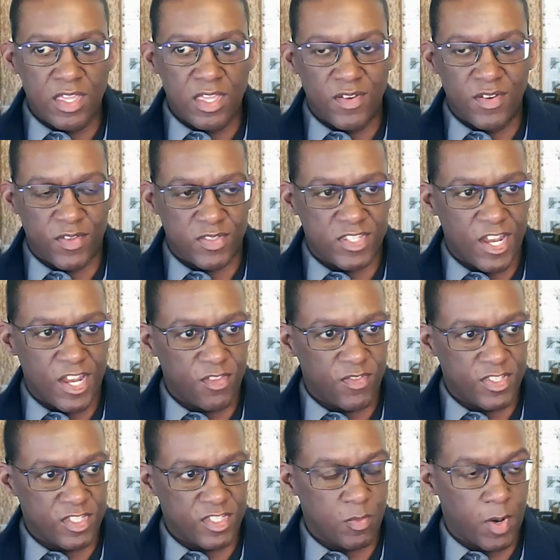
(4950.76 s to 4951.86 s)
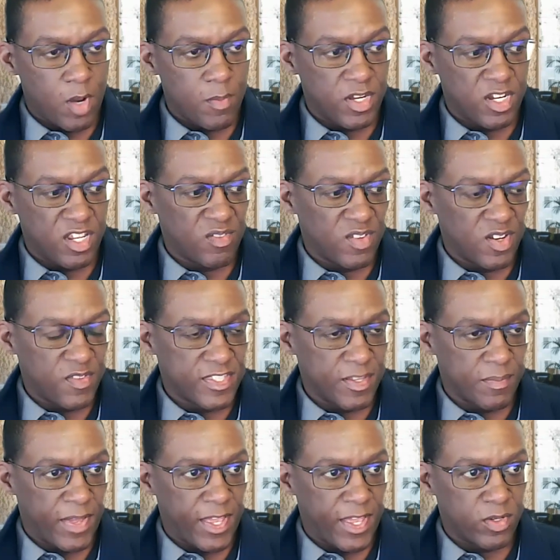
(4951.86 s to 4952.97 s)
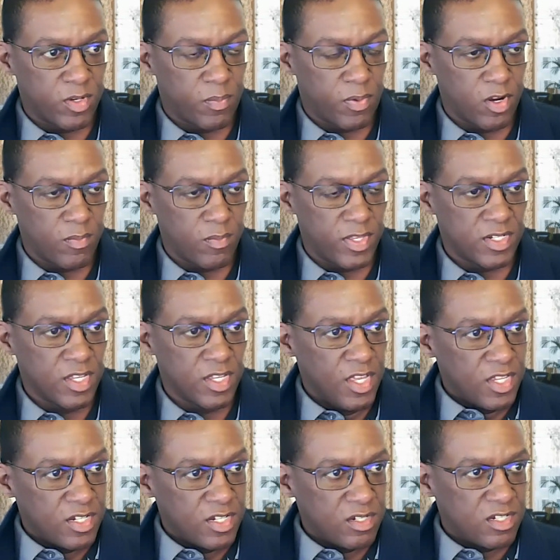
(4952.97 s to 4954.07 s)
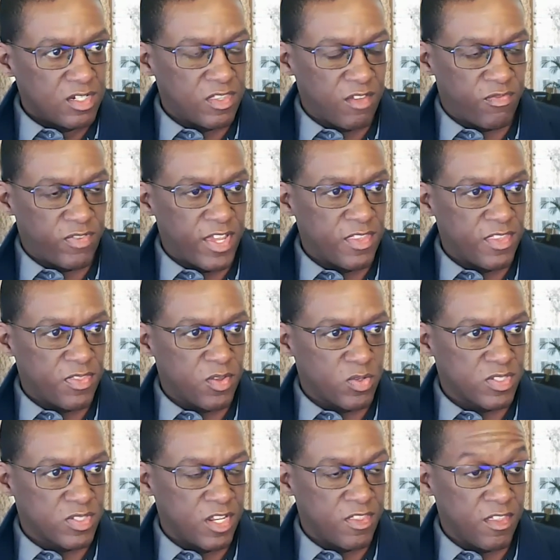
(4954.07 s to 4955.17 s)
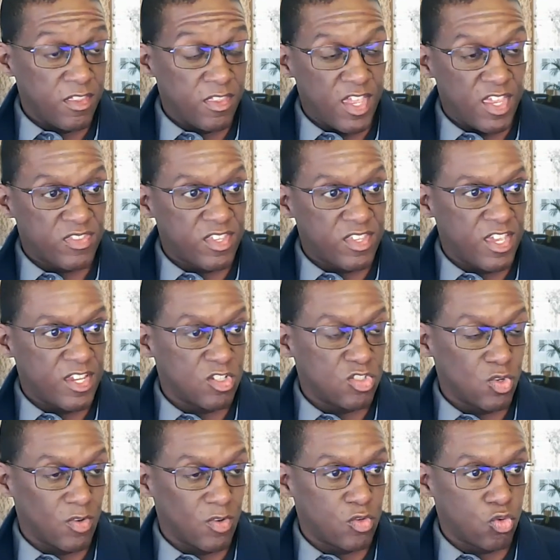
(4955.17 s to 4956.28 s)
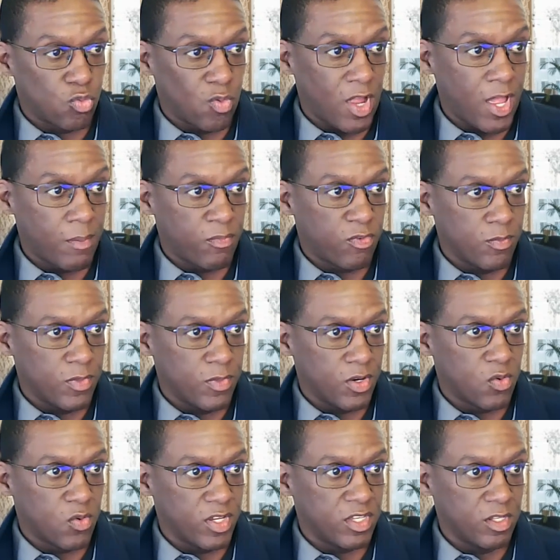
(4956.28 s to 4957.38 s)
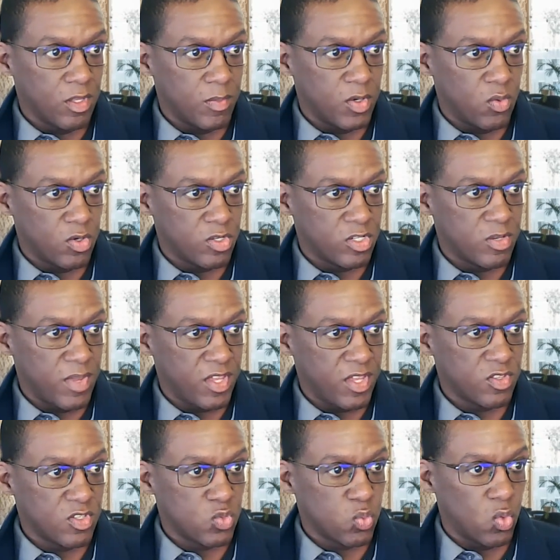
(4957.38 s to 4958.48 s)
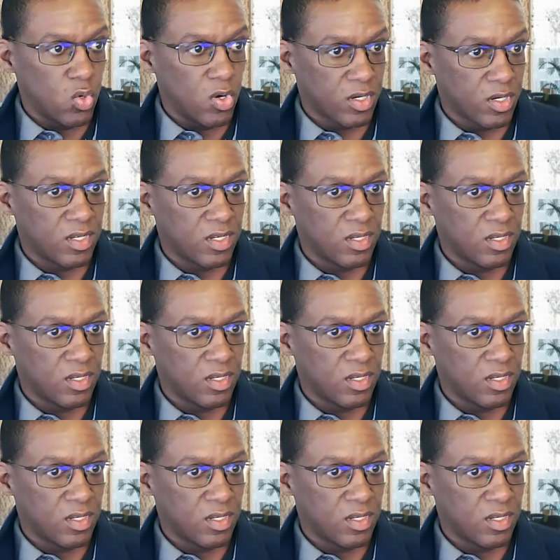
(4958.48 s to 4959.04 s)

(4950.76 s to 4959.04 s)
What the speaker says: even if it's not the physics department, even if it's a bio department, did they find that there was anything that they had to sort of drop from their curriculum in order to make this work?